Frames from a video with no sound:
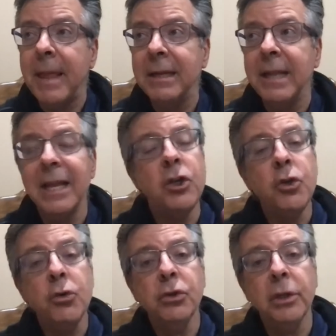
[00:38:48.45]
that, that
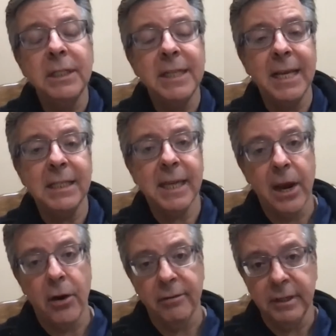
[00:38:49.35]
usually takes
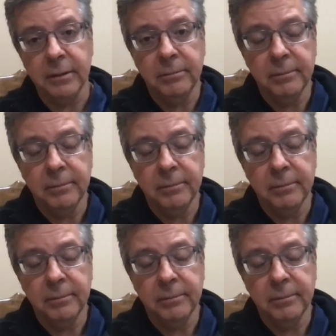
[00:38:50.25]
care of it.